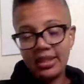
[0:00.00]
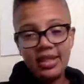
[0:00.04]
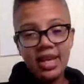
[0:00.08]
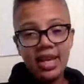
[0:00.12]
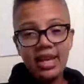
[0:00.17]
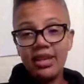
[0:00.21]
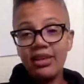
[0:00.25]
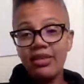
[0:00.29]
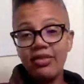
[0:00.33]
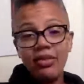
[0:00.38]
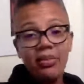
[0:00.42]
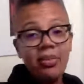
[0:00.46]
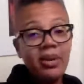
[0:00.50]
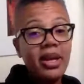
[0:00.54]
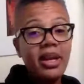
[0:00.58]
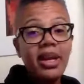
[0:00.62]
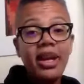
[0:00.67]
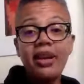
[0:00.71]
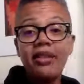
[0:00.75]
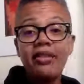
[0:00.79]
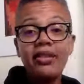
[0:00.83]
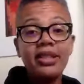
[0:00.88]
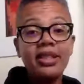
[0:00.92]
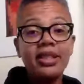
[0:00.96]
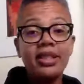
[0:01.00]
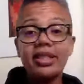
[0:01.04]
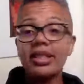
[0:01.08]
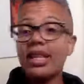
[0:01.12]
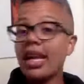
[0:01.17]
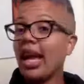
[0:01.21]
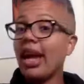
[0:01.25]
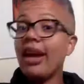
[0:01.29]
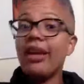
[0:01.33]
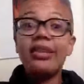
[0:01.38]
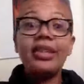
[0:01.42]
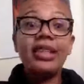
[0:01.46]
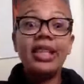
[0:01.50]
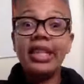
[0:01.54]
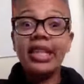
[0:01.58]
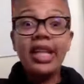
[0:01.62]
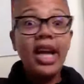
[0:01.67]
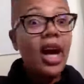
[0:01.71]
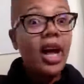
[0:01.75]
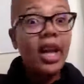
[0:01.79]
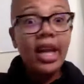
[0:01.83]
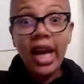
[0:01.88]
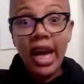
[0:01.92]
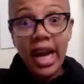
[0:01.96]
Thank you for being everything. Everything.
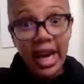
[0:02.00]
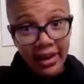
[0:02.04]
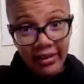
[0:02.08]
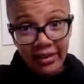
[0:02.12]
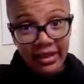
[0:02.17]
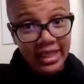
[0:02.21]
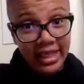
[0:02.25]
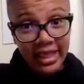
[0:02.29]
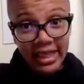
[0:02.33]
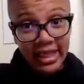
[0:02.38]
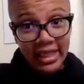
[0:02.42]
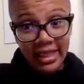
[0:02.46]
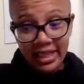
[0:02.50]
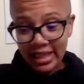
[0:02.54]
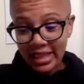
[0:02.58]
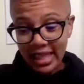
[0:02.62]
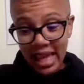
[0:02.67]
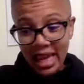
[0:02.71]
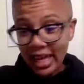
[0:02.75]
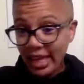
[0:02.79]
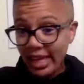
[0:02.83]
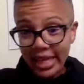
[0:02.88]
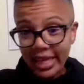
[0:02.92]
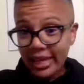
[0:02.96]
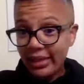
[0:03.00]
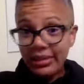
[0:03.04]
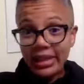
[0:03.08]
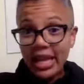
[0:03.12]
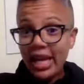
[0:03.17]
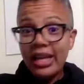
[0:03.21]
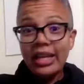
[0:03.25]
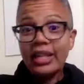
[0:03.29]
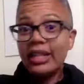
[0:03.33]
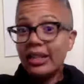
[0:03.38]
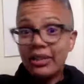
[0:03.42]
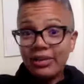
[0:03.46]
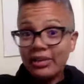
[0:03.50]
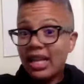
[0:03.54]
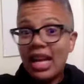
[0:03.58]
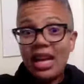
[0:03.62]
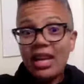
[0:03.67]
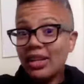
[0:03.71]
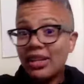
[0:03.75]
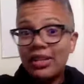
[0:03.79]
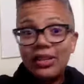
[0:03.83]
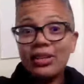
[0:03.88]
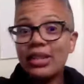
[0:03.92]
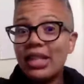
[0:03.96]
Y'all are everything. Thank you, thank you,
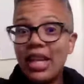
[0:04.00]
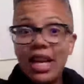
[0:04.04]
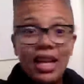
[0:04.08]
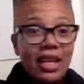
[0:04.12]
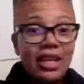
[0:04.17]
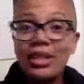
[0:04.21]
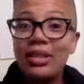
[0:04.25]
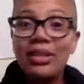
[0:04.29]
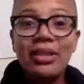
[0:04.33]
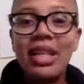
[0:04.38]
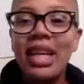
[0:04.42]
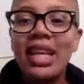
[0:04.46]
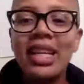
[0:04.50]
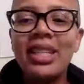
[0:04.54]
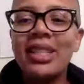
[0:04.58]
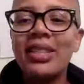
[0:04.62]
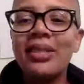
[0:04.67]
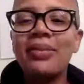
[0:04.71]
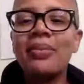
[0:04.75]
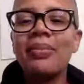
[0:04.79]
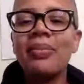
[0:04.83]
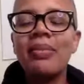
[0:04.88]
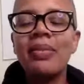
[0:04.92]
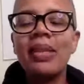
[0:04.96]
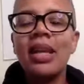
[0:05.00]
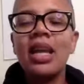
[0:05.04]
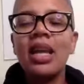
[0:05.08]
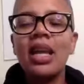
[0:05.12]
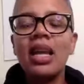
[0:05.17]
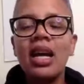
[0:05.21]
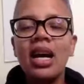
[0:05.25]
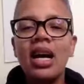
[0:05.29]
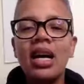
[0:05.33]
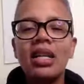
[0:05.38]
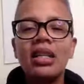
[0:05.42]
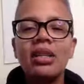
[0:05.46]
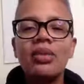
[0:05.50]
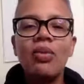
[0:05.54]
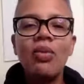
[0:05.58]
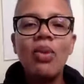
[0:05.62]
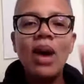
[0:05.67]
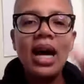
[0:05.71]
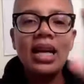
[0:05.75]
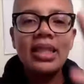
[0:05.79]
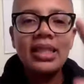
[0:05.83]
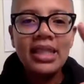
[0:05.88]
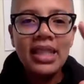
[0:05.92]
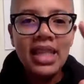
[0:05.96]
thank you, thank you, thank you.
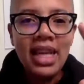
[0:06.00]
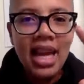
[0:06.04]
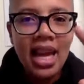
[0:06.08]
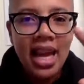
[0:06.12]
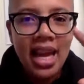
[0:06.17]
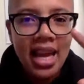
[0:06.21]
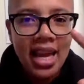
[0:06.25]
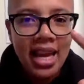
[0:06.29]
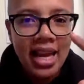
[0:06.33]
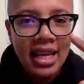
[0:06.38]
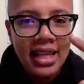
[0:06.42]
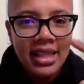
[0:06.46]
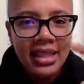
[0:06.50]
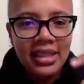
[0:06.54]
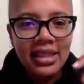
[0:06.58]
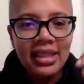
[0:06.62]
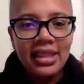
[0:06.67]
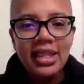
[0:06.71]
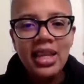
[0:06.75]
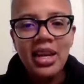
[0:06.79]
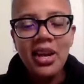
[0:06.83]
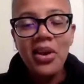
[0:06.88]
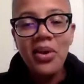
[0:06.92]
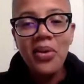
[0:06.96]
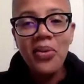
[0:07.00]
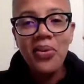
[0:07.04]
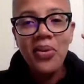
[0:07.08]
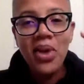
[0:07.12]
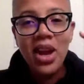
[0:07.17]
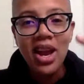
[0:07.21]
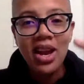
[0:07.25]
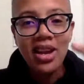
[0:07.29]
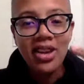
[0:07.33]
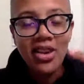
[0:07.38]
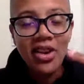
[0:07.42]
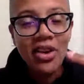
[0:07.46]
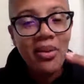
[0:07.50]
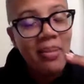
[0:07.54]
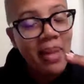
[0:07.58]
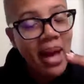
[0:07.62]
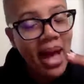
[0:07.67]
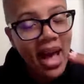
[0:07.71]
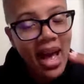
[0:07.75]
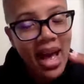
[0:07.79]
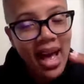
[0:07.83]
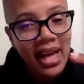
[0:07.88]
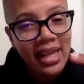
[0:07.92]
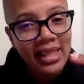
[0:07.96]
Wash your hands. Wear your
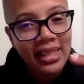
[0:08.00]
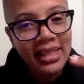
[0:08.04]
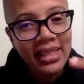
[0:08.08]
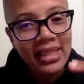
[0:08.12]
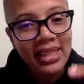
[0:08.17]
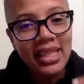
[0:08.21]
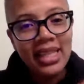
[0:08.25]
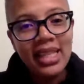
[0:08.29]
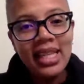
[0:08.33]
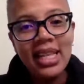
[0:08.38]
mask.